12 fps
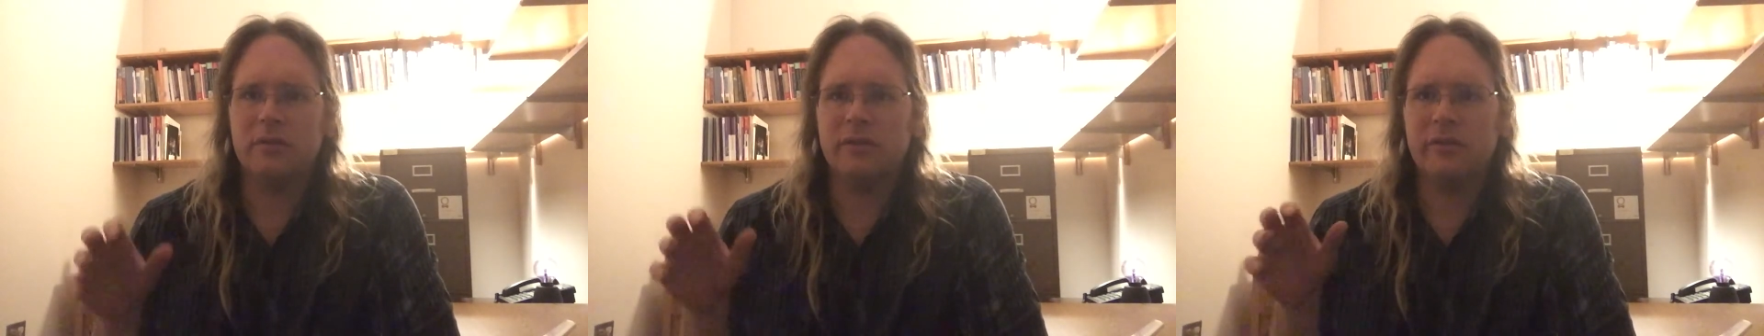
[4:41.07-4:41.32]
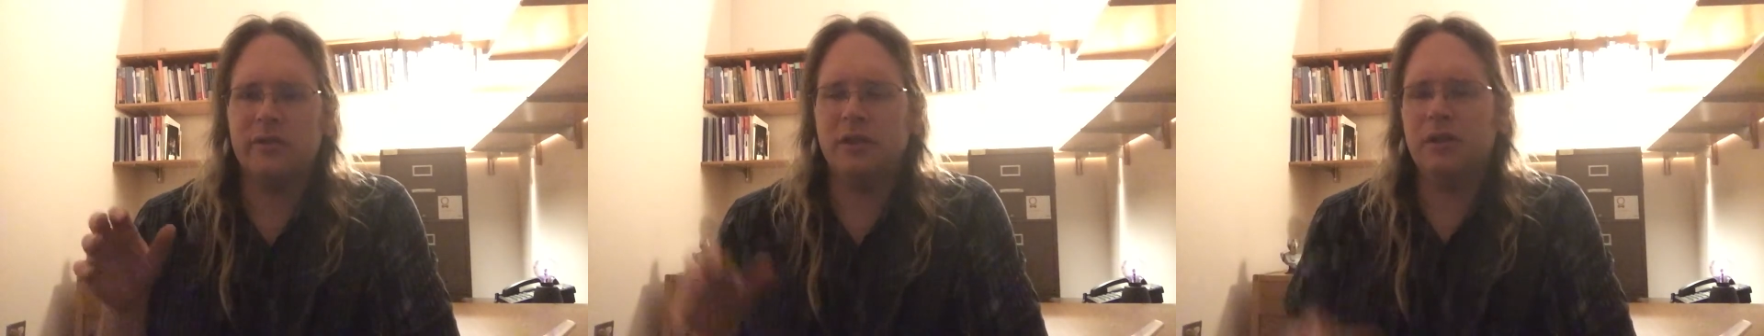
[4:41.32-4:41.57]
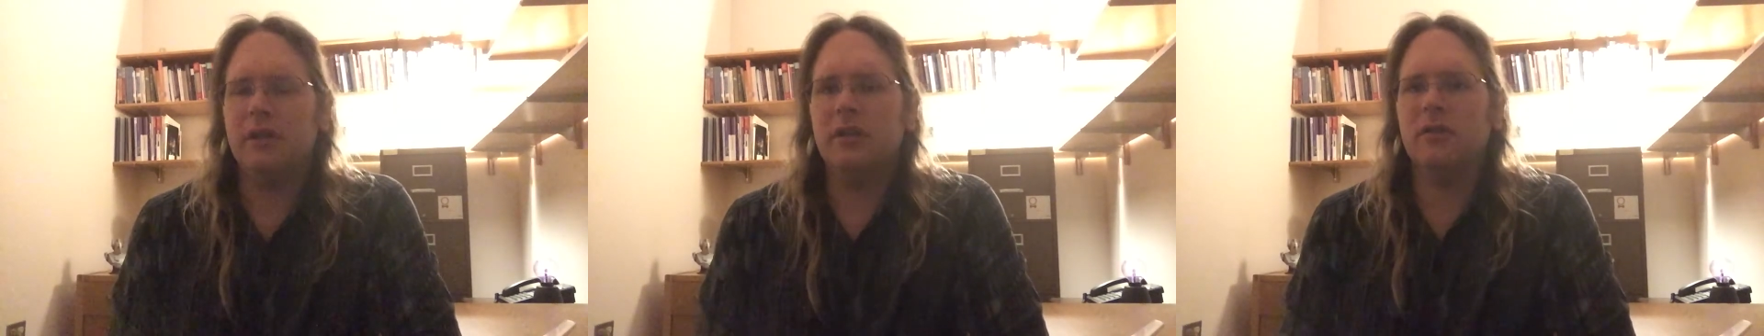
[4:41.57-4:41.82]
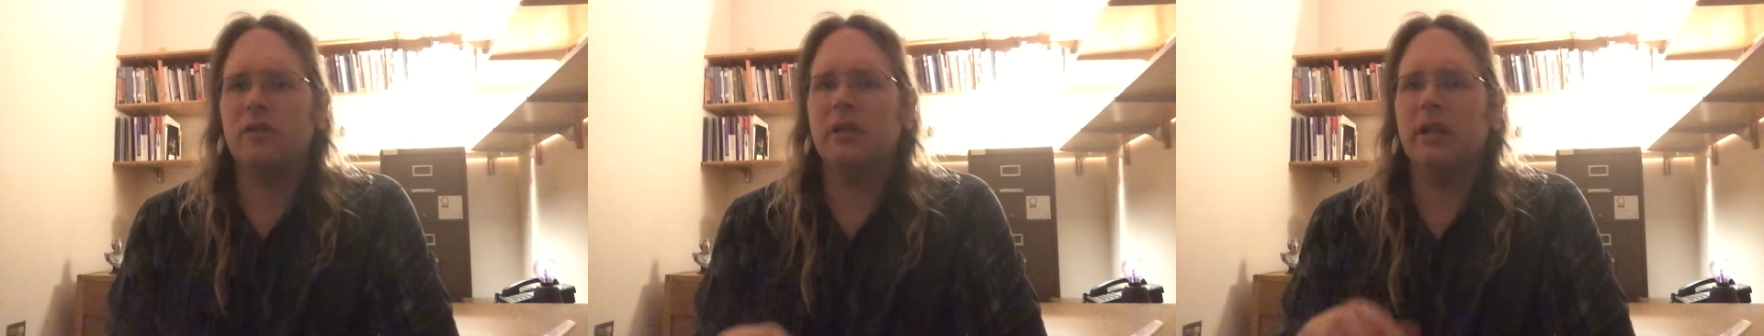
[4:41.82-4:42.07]

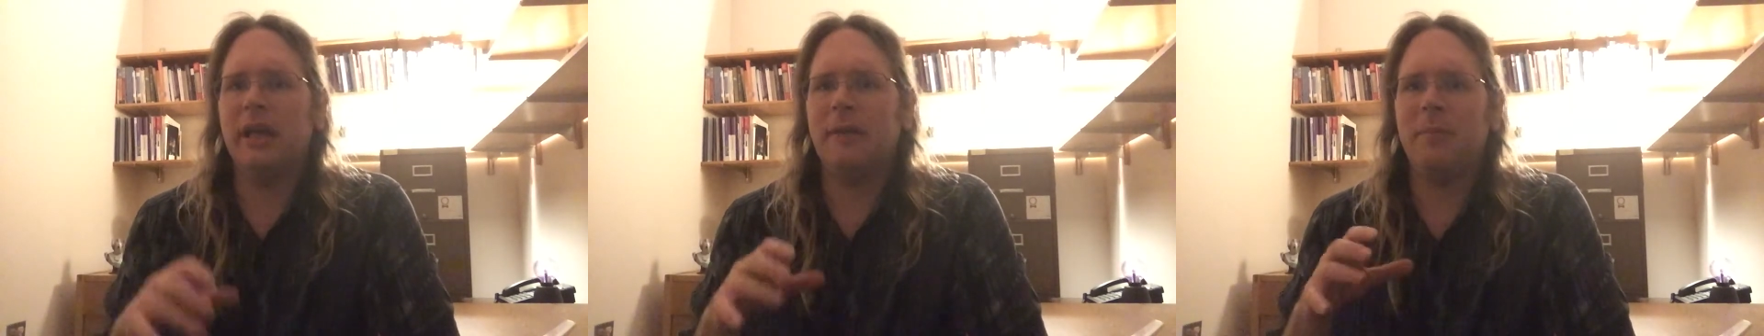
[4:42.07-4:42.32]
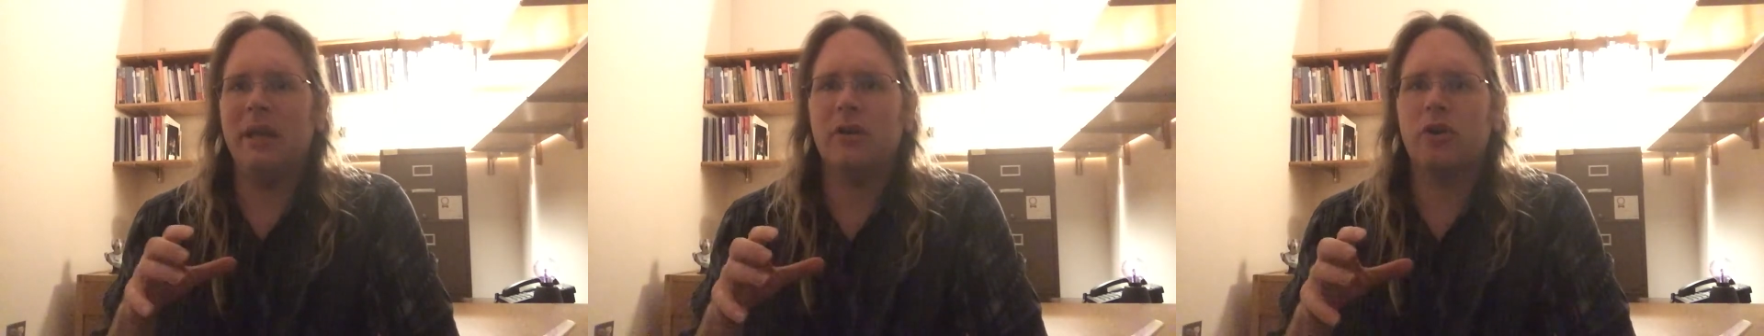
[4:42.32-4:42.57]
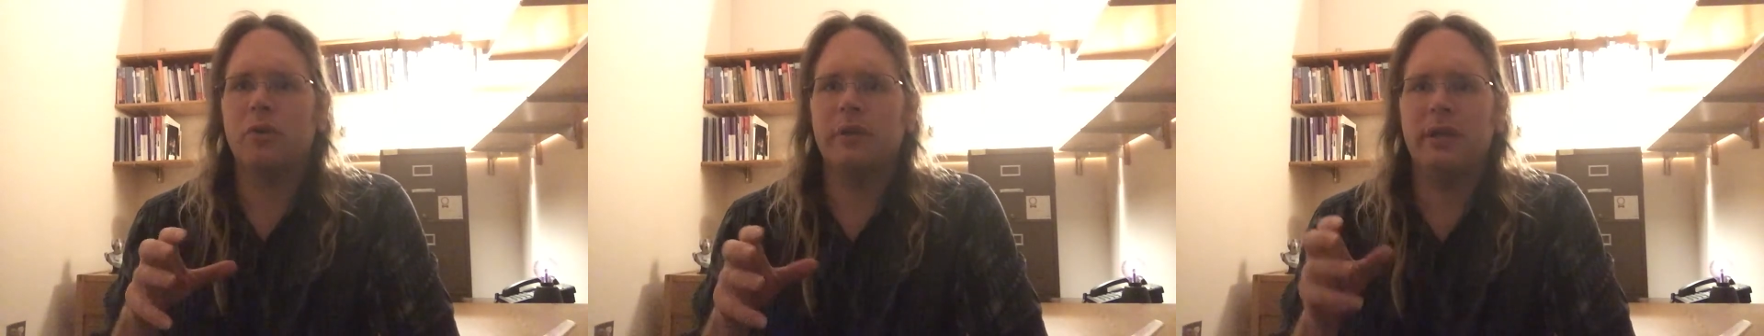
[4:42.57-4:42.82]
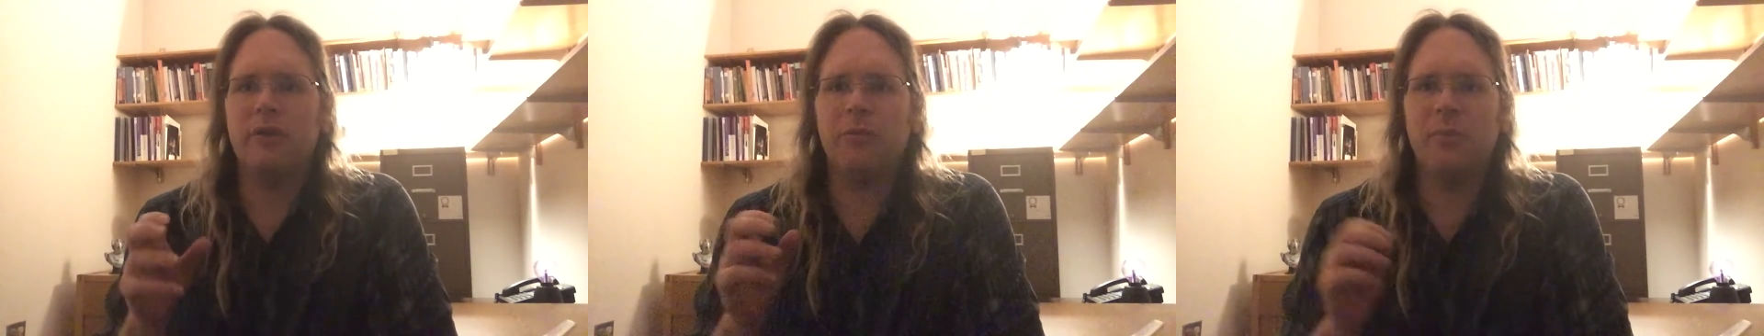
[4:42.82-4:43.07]
seriously and made a
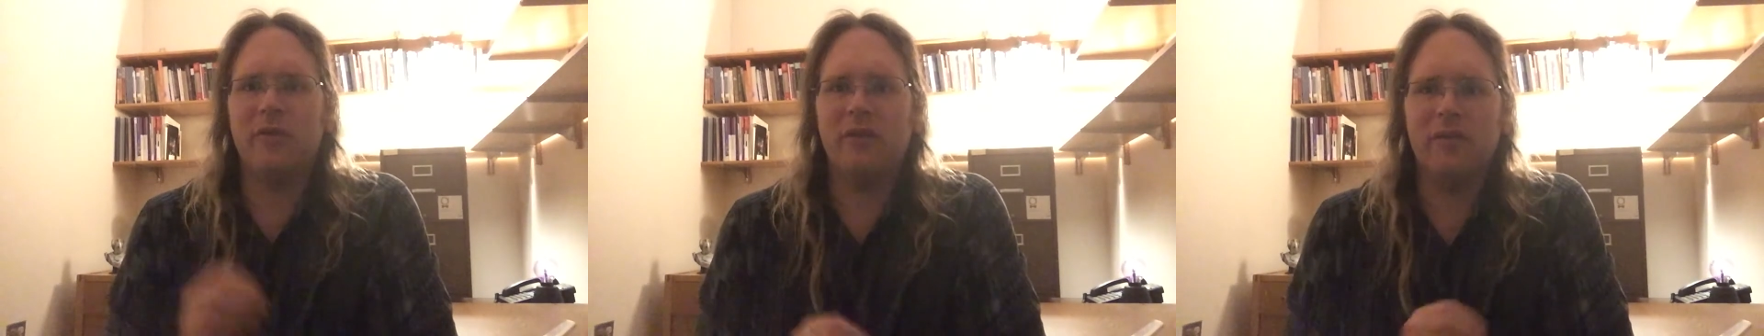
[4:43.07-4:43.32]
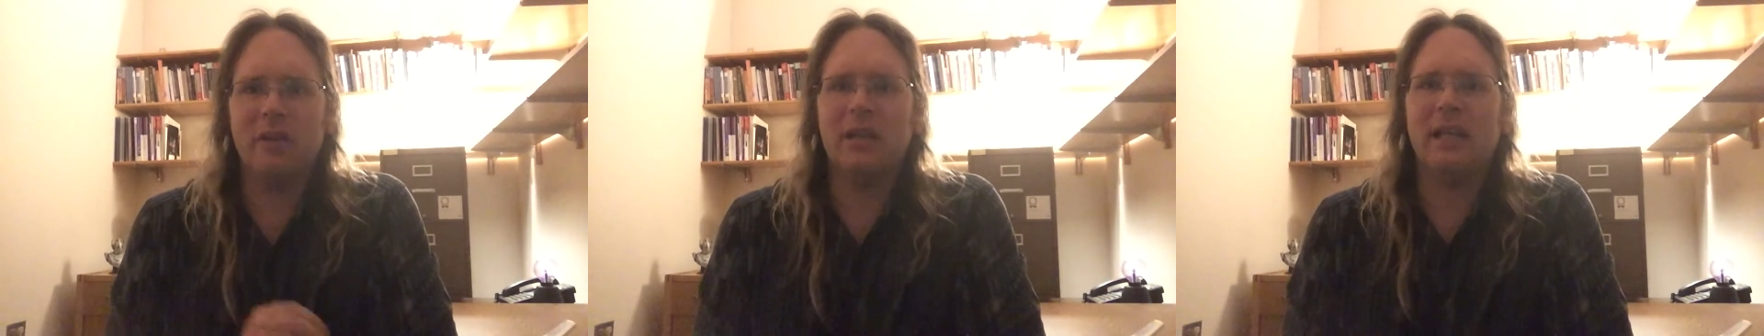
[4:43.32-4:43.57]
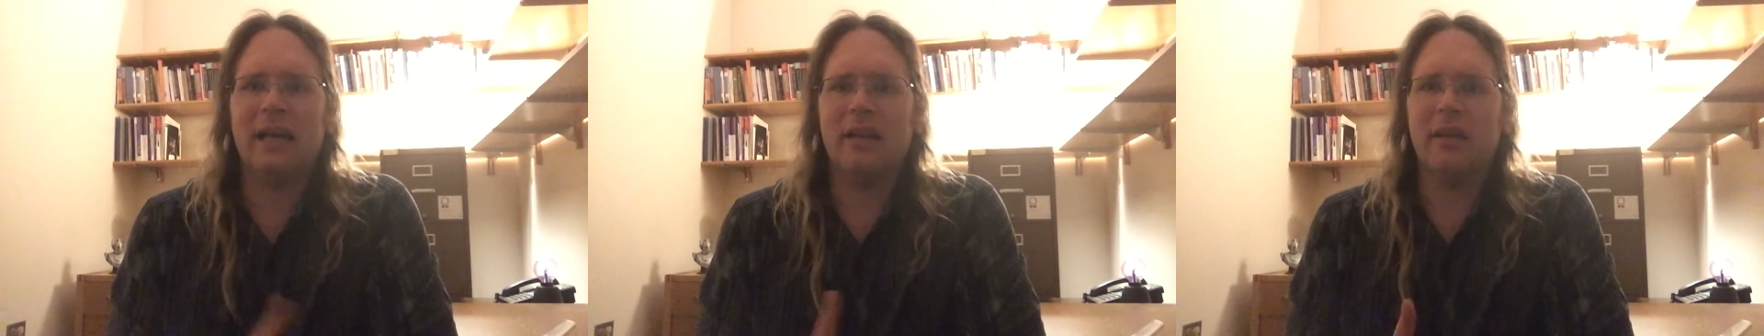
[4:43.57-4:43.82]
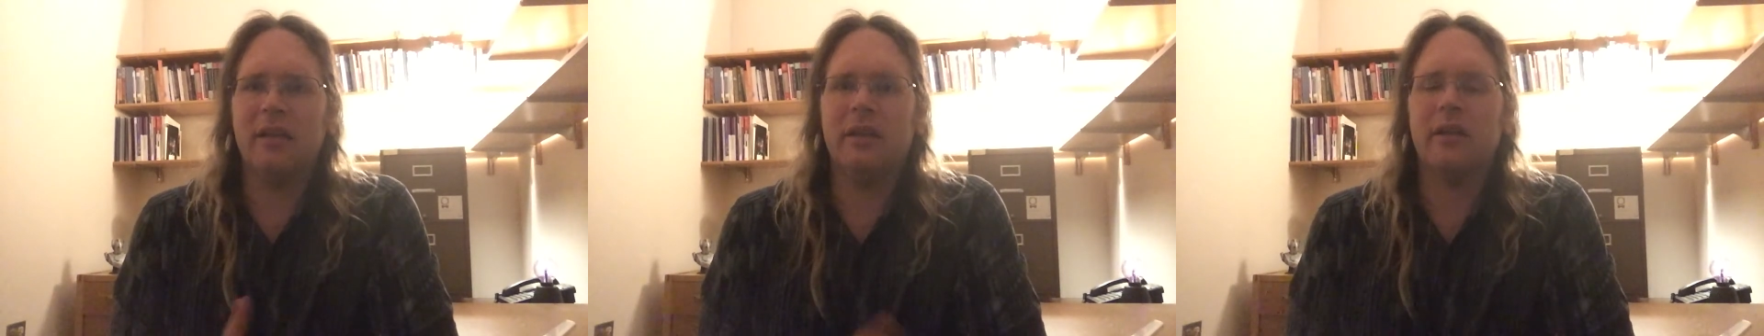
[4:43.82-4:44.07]
career specifically out
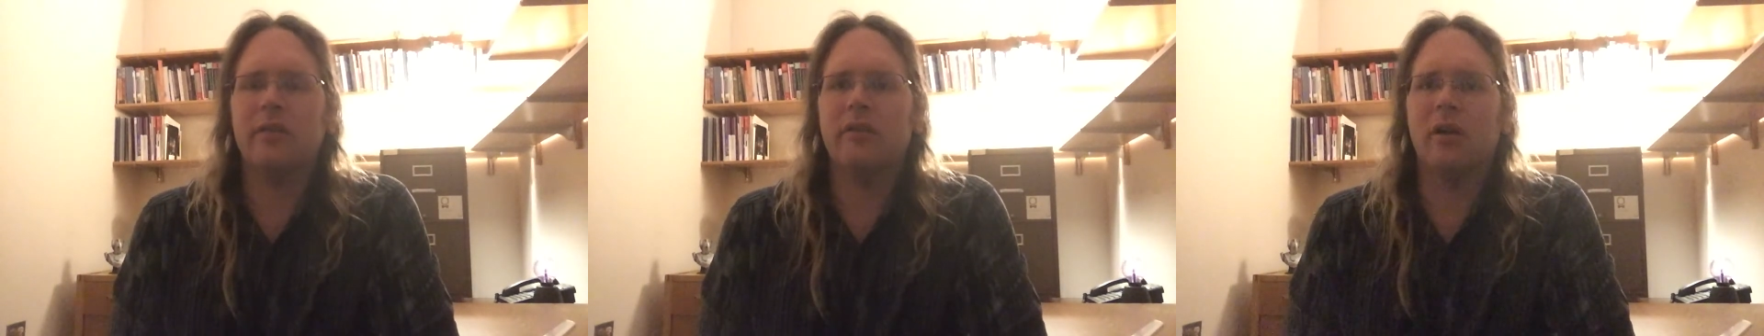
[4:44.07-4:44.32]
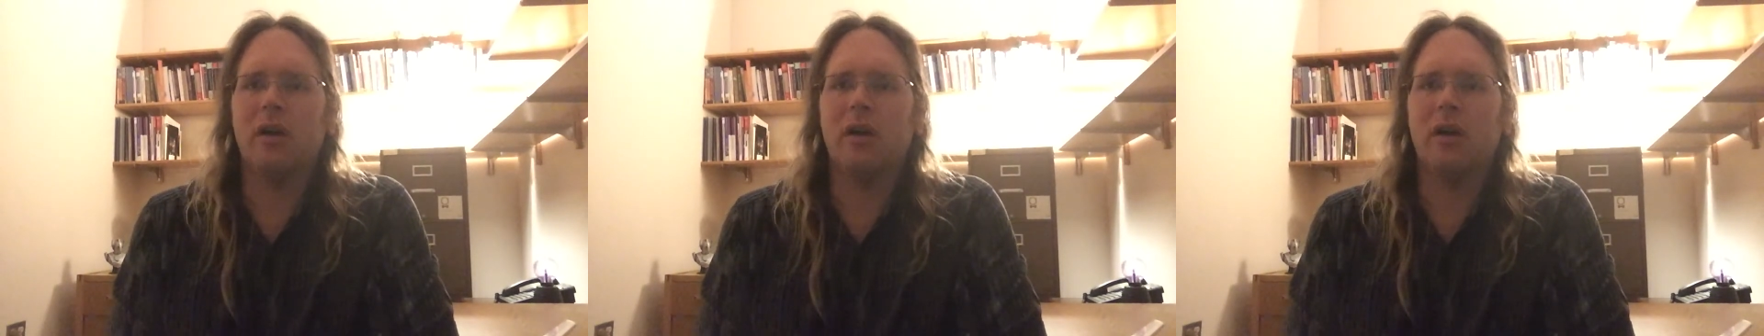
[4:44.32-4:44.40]
of this